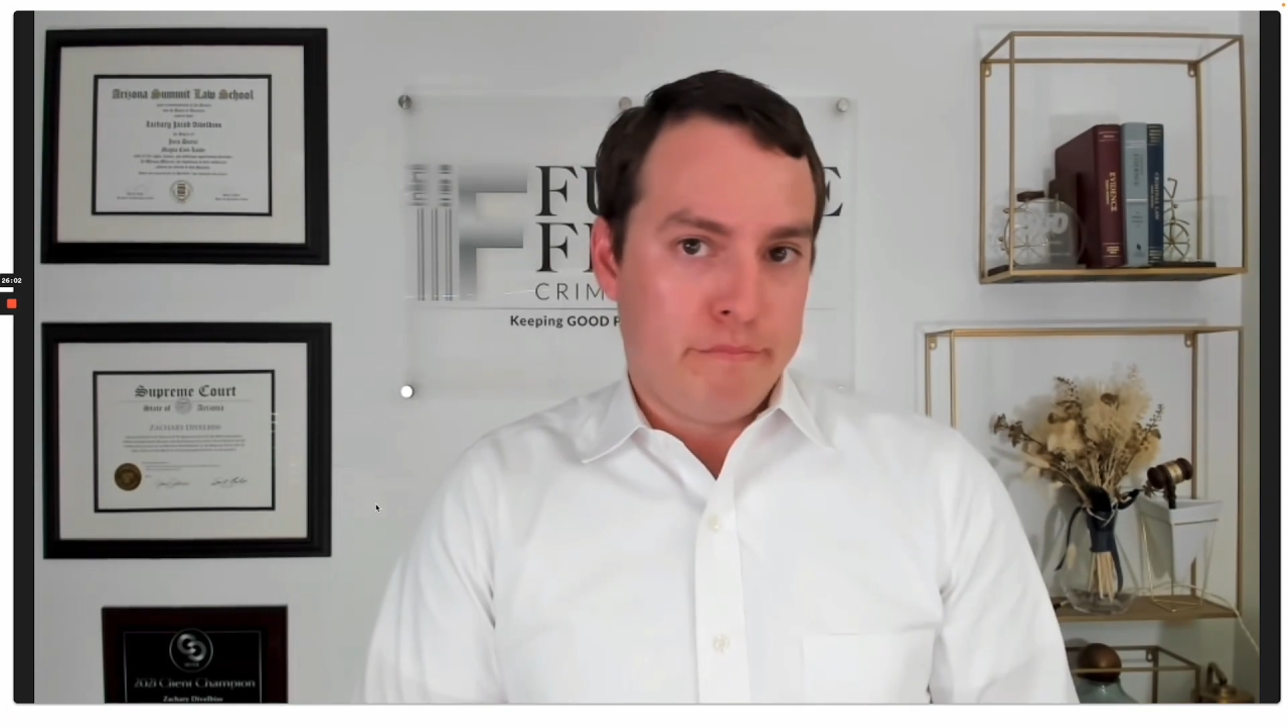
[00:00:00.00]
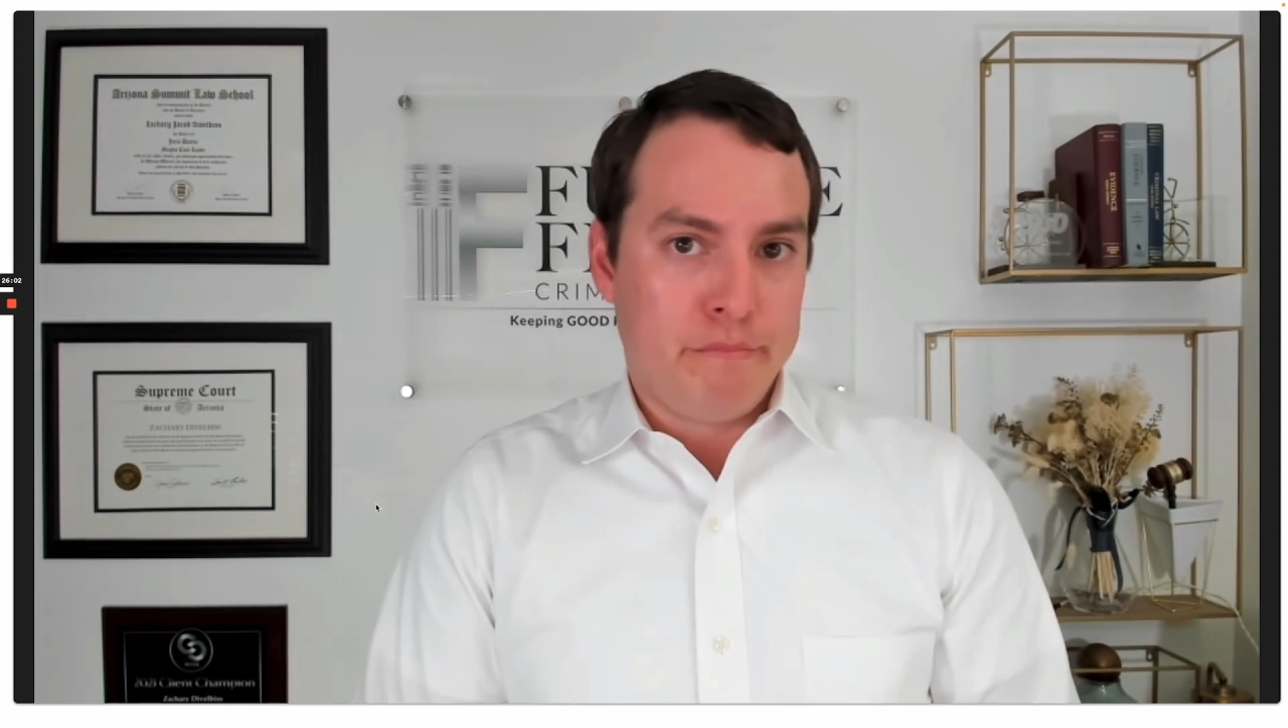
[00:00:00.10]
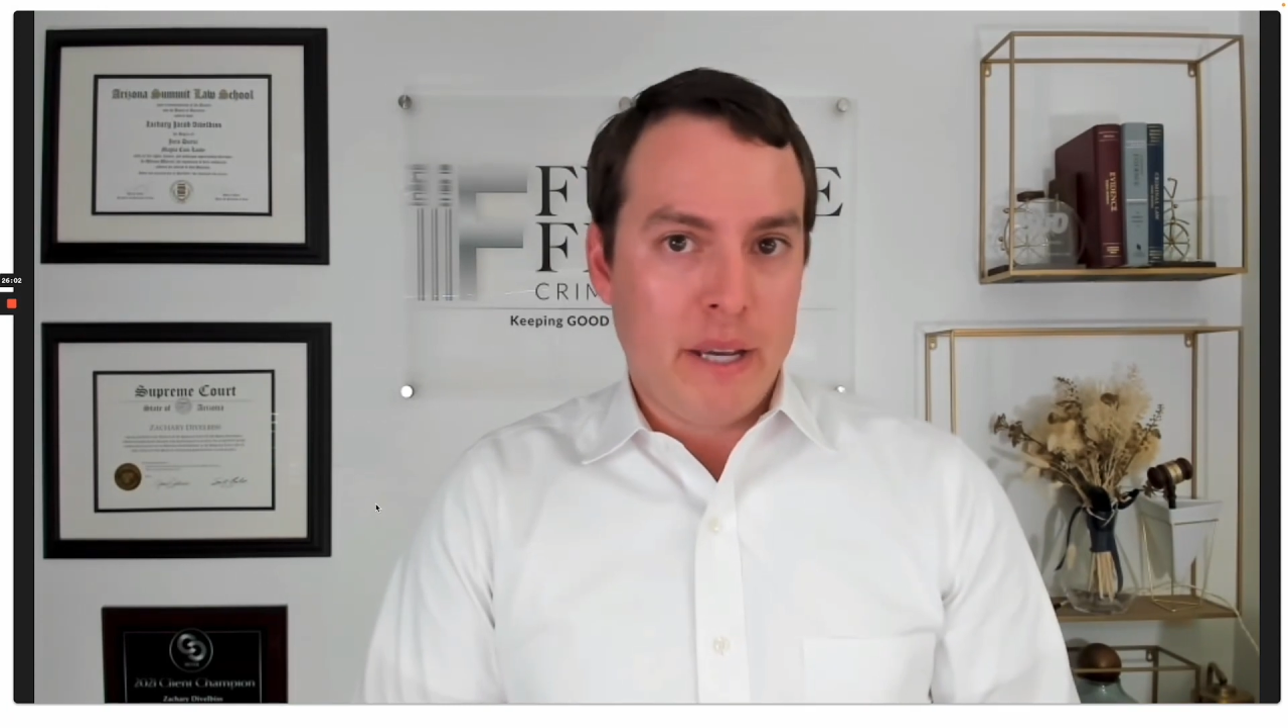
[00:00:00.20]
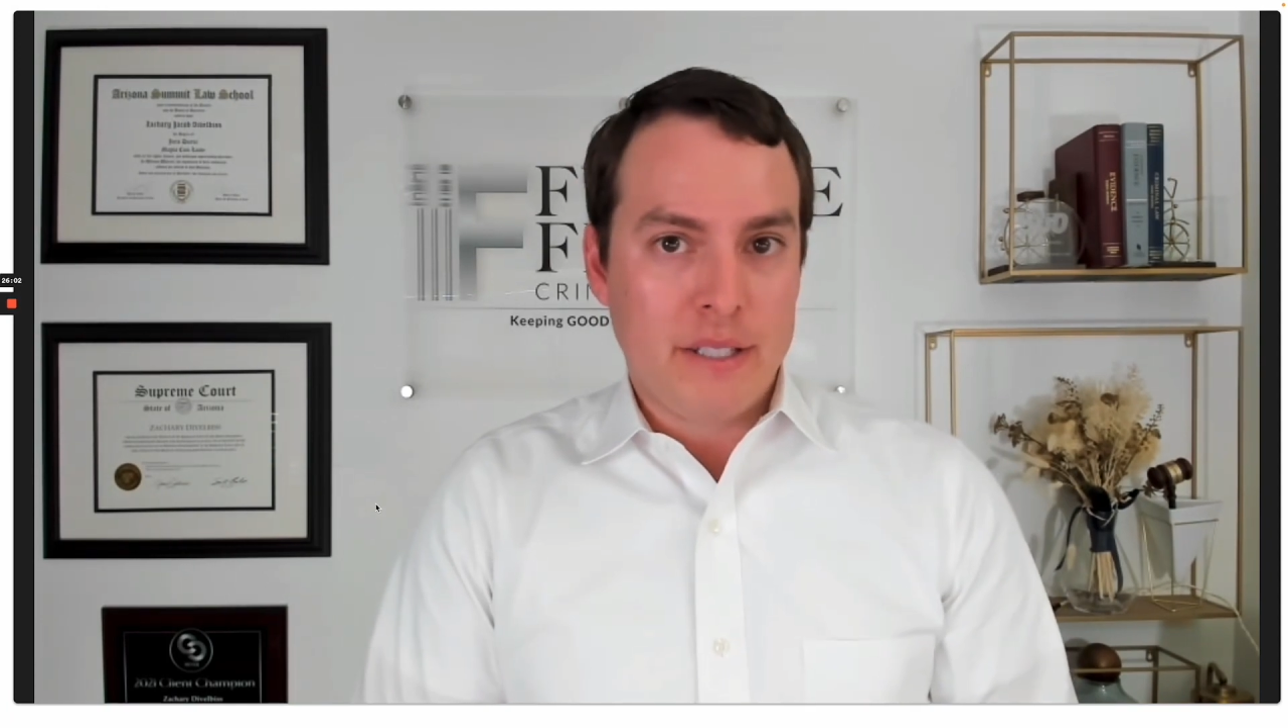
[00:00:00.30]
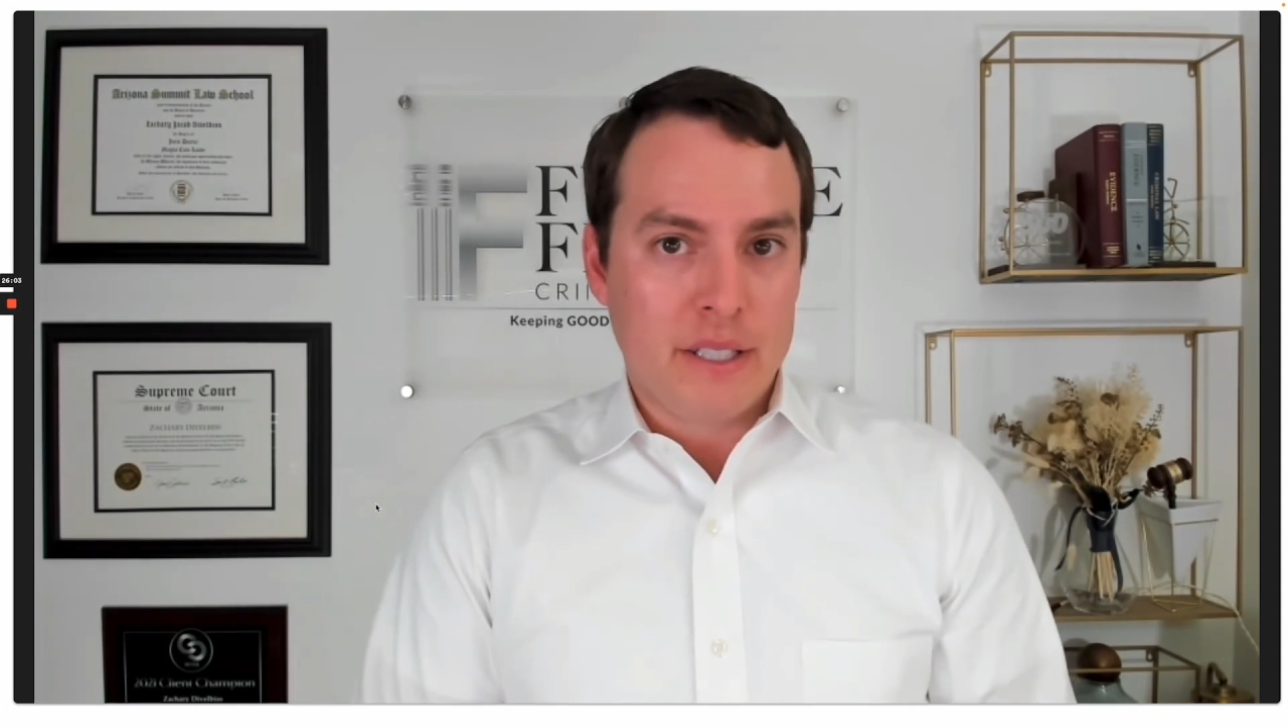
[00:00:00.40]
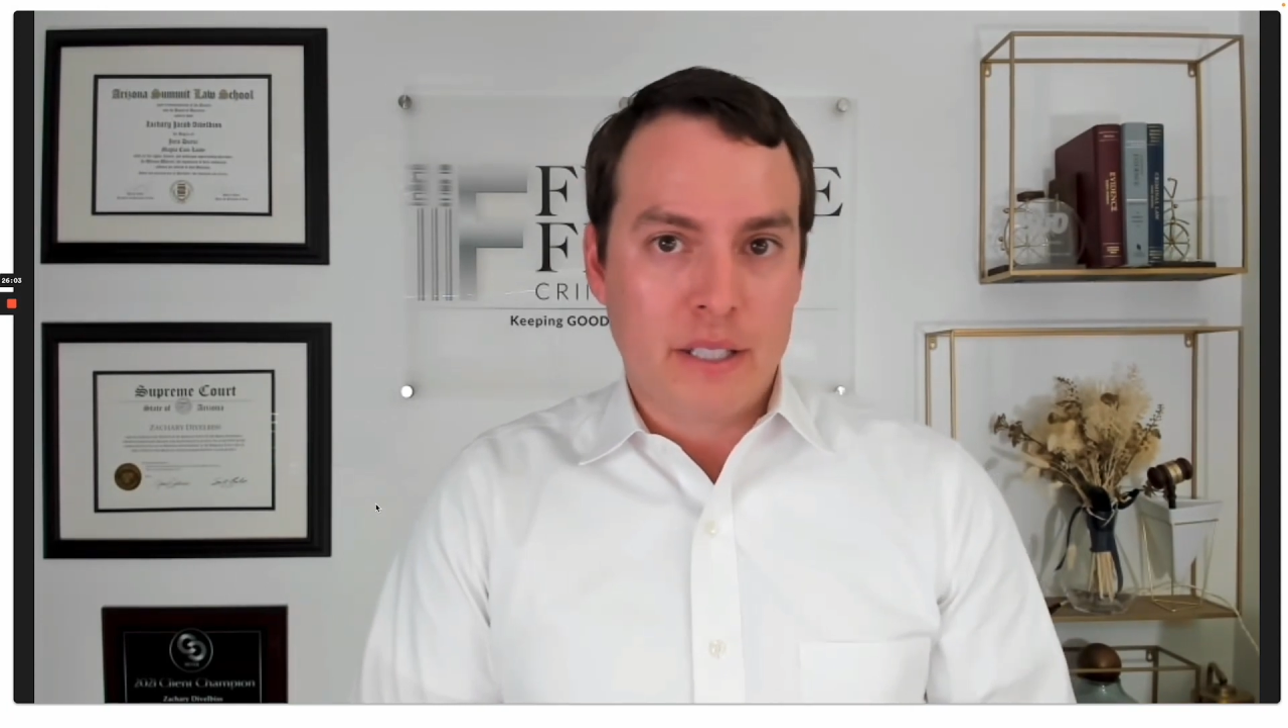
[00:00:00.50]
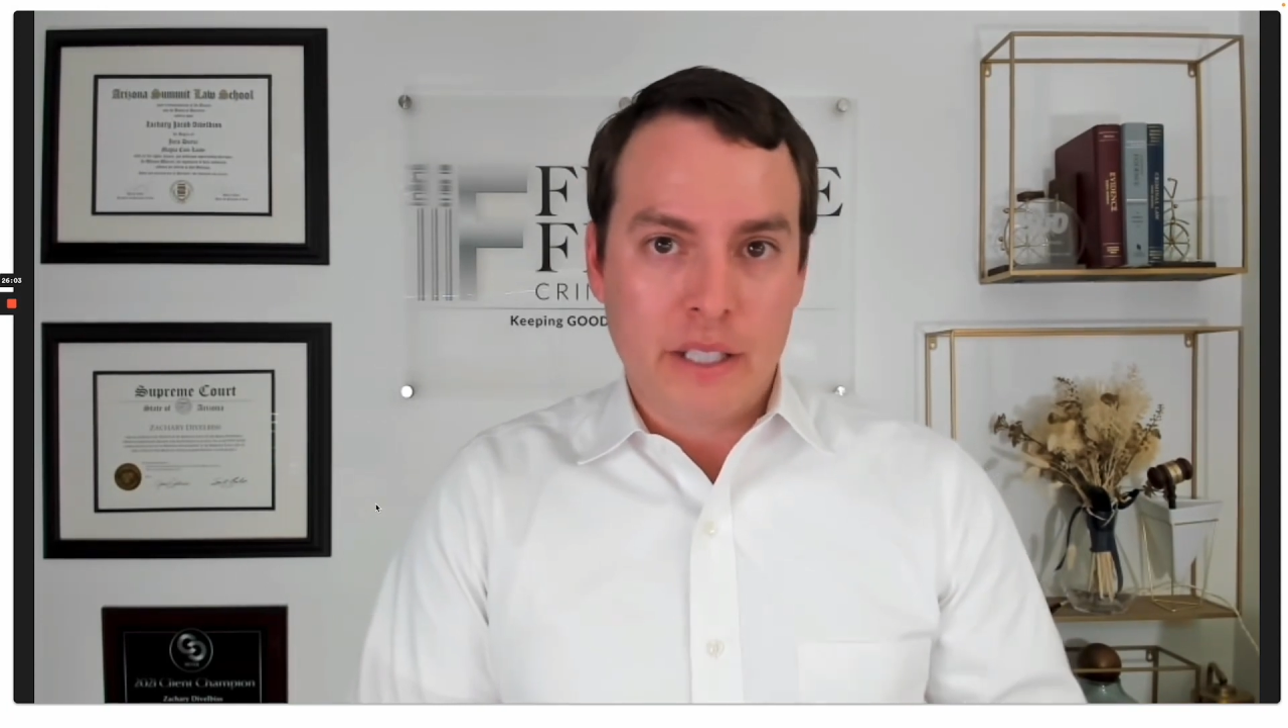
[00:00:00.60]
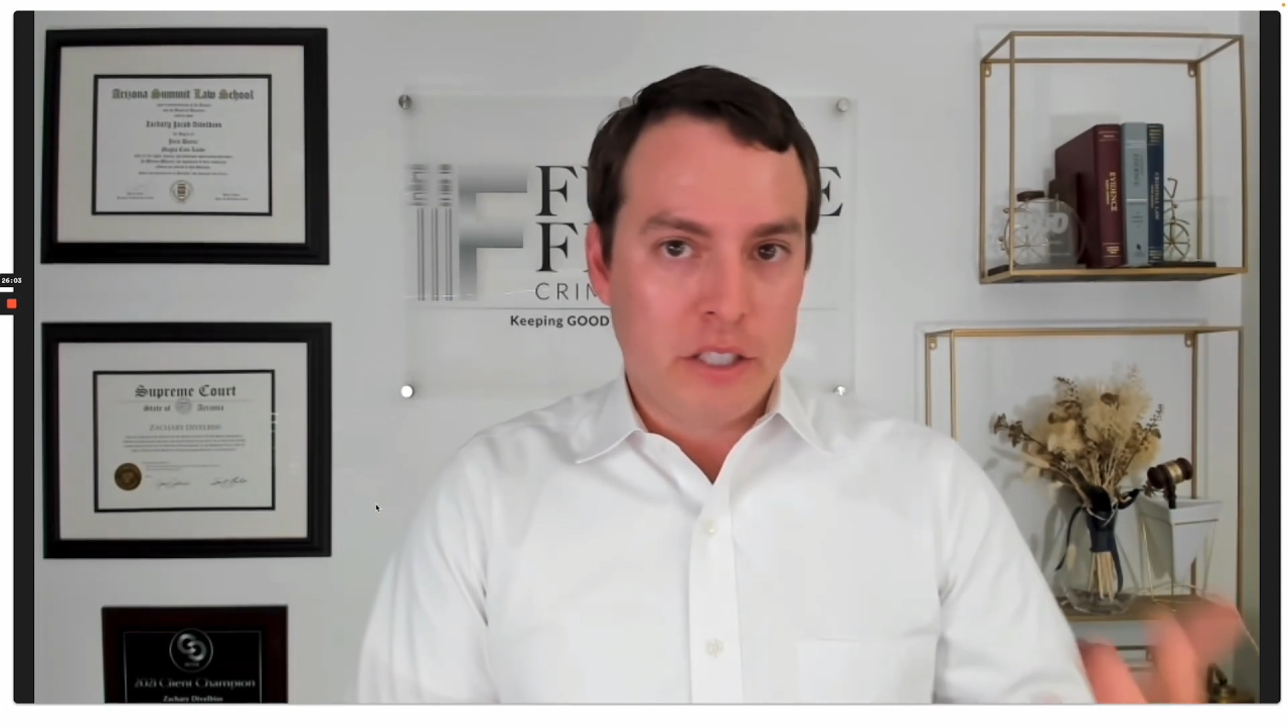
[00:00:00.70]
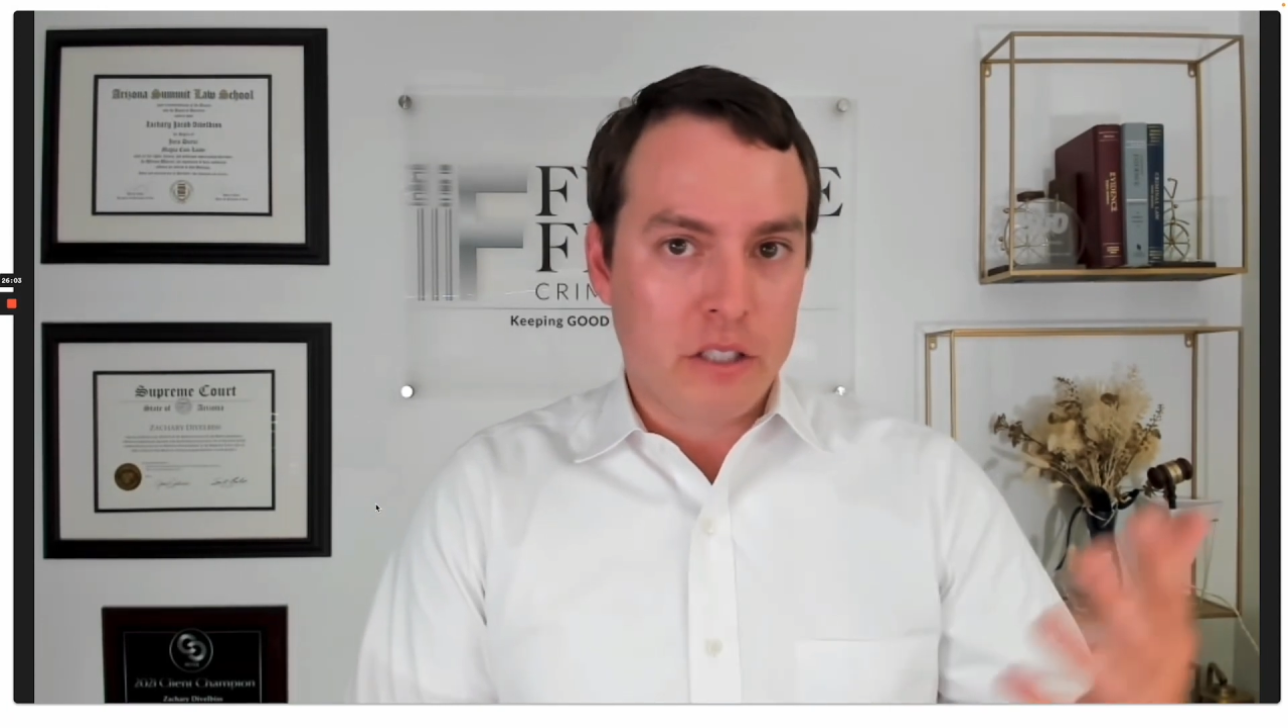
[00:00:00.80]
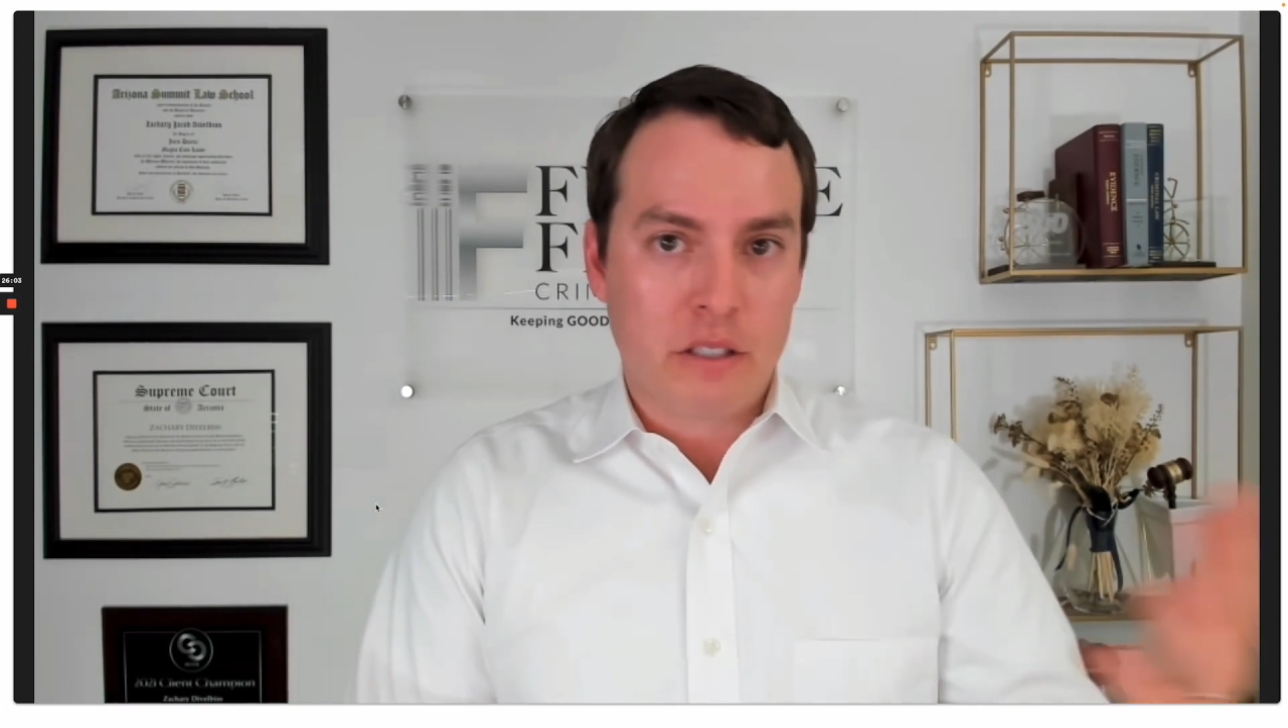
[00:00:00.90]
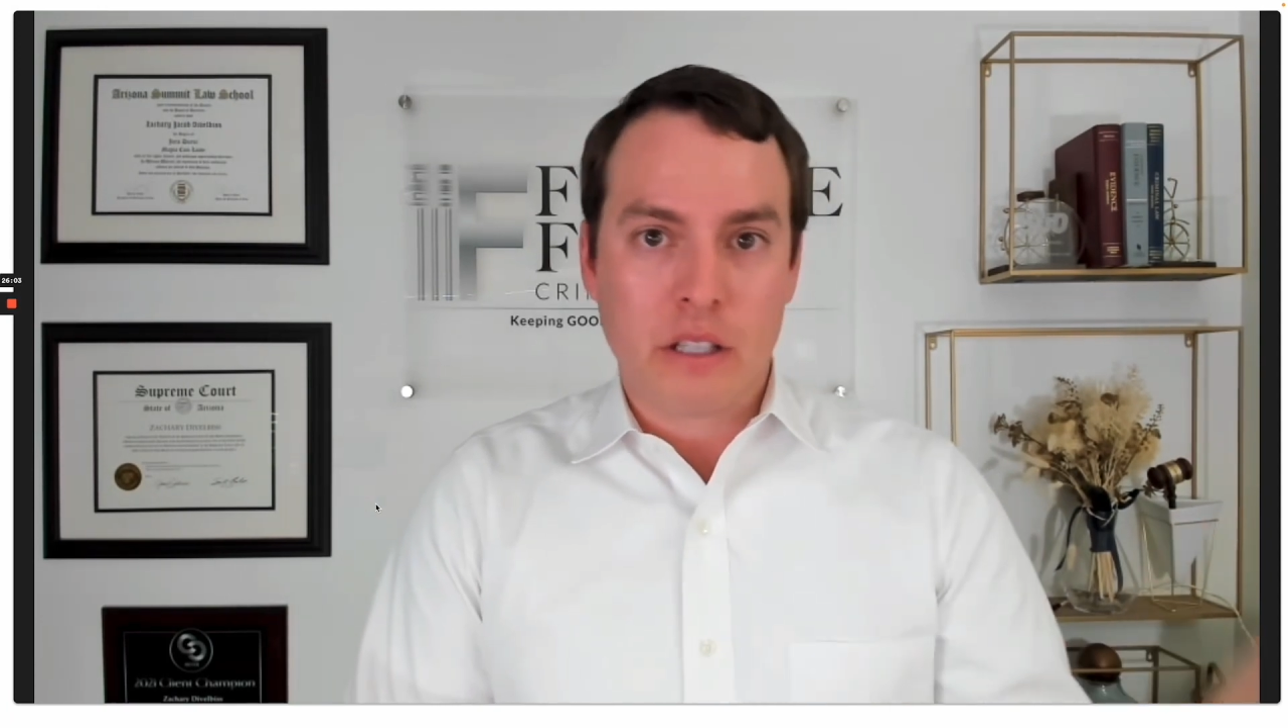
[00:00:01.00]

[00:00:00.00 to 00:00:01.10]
basically just